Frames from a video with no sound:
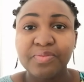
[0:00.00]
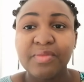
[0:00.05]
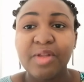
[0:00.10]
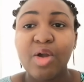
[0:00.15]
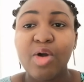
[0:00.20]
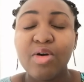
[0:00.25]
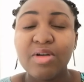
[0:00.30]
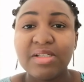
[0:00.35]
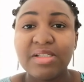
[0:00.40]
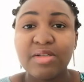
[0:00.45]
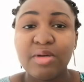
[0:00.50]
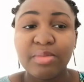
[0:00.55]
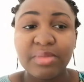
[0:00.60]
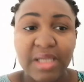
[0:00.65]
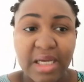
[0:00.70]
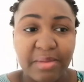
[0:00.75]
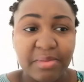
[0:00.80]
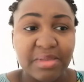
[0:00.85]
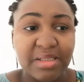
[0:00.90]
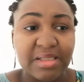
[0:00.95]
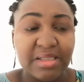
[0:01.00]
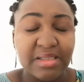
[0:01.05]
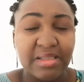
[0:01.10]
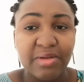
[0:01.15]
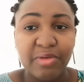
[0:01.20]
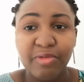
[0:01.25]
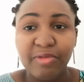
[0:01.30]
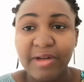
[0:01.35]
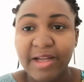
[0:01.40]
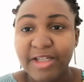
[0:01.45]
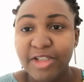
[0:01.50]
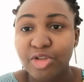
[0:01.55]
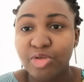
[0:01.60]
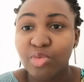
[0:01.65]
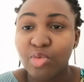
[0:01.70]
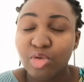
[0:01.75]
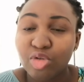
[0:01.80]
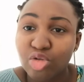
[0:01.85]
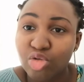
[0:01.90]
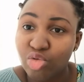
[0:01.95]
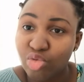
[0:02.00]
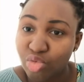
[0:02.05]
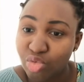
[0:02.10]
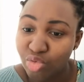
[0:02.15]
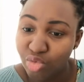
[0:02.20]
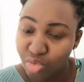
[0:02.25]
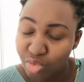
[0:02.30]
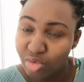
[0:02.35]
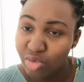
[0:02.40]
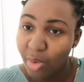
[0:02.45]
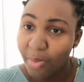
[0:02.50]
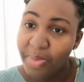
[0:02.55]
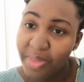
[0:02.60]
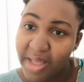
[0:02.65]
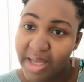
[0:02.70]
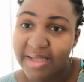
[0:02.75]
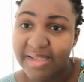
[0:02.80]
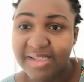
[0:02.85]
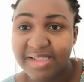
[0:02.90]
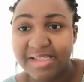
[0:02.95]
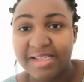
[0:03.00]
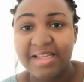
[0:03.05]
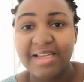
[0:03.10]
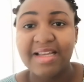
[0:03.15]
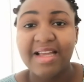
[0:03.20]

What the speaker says: Because sometimes the flesh wants to do some things.